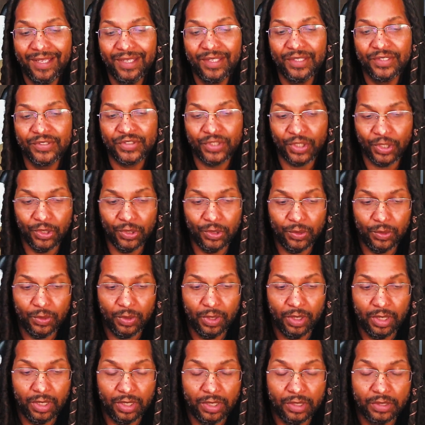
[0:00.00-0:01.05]
So,
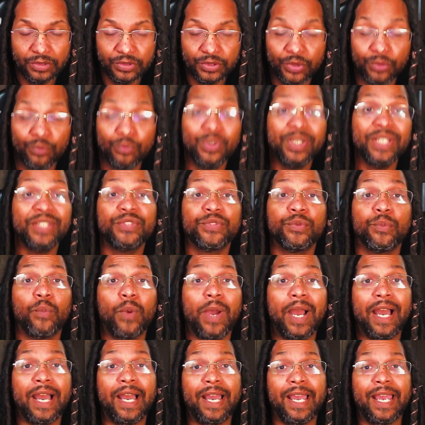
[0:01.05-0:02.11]
the reason
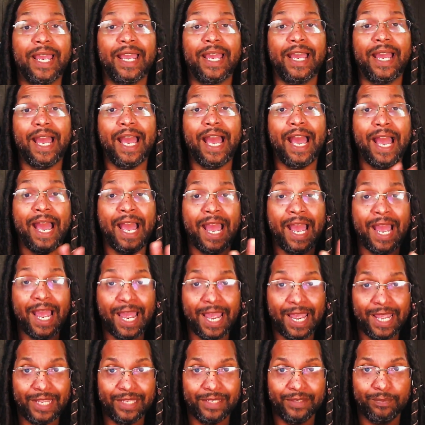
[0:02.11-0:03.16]
why
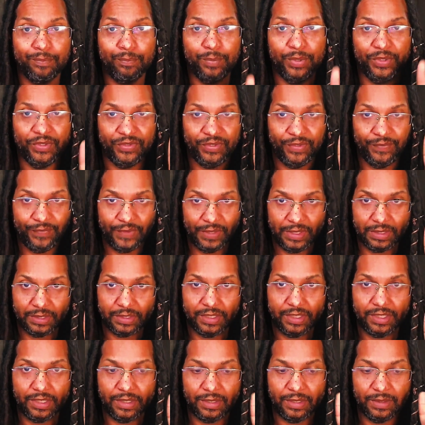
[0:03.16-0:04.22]
I
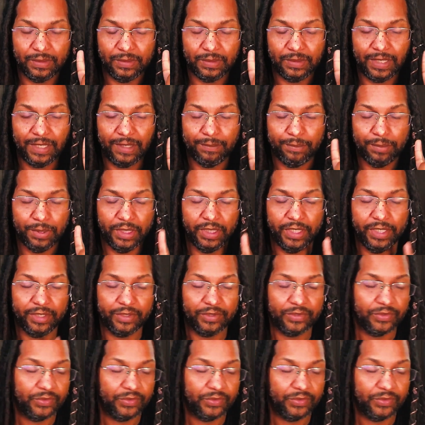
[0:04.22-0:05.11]
specifically like Plex,